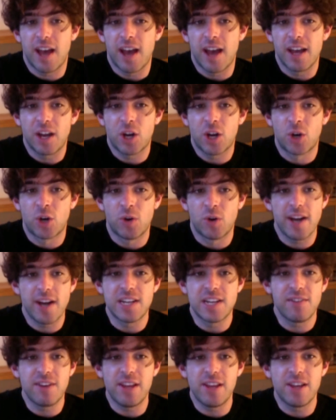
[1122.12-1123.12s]

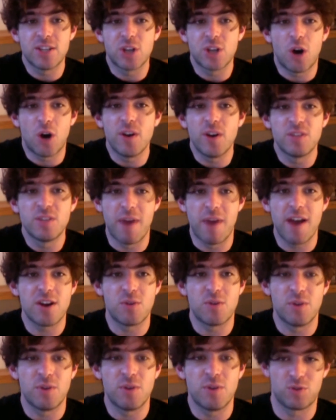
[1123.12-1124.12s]
creativity is always better
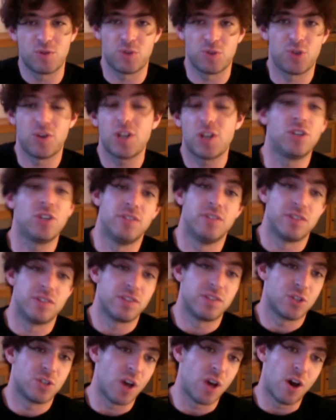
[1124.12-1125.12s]
when there's restrictions.
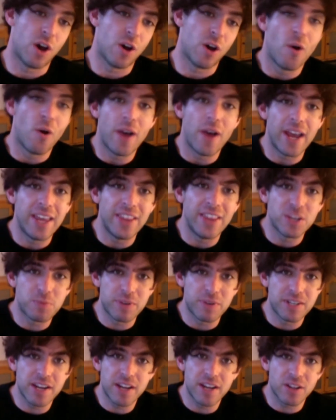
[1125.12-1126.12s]
So in this
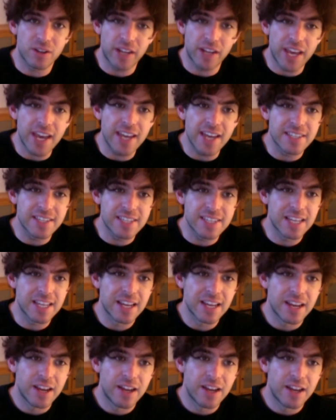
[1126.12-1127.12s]
particular case,
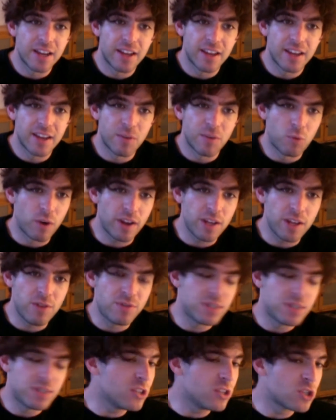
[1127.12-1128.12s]
you've
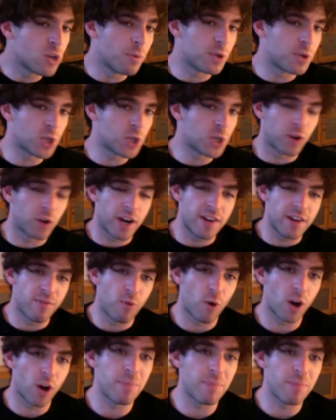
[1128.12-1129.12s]
seen so much creative
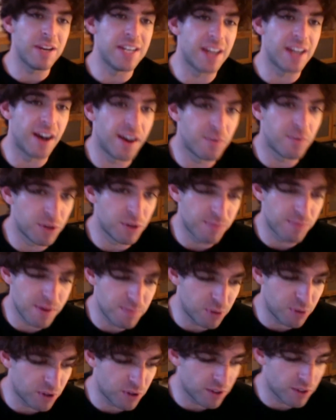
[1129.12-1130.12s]
work be done with
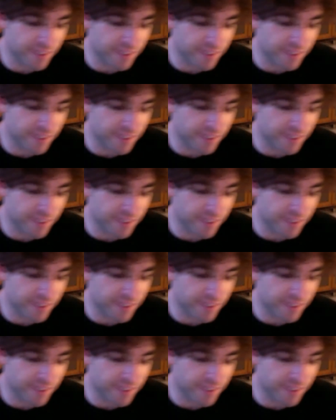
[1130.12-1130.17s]
people